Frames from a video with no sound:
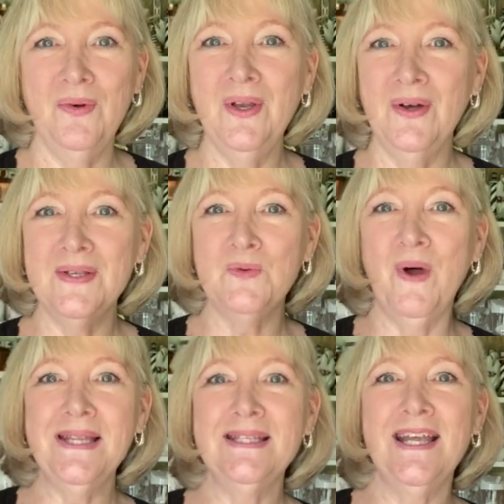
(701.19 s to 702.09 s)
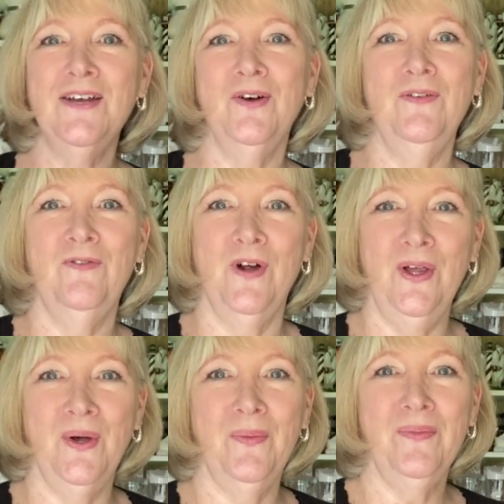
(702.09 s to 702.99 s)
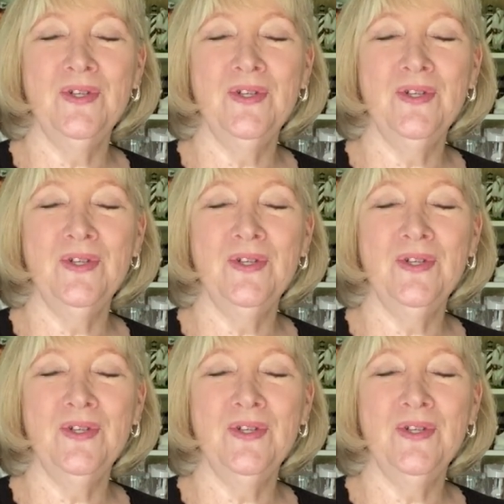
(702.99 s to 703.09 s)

You know, is Wednesday good for you?